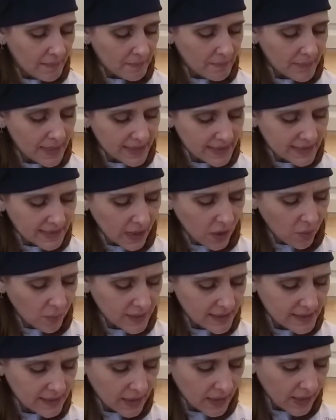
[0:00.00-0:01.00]

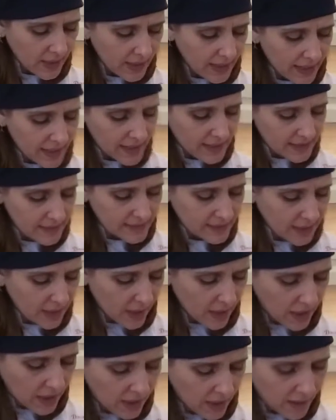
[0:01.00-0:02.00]
Miso is
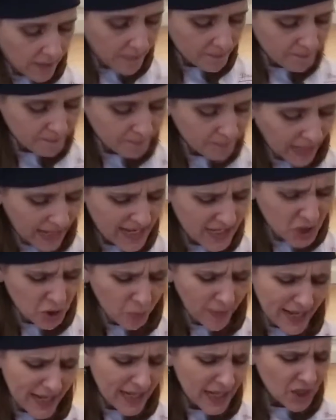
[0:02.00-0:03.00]
an
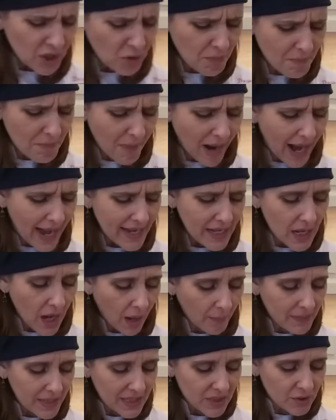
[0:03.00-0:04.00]
ingredient you might
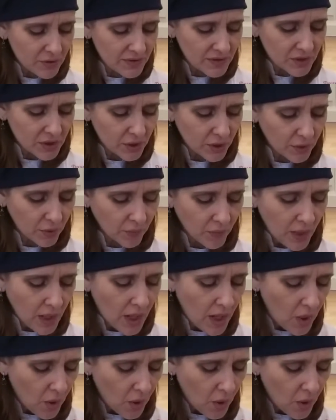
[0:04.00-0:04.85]
not be used to.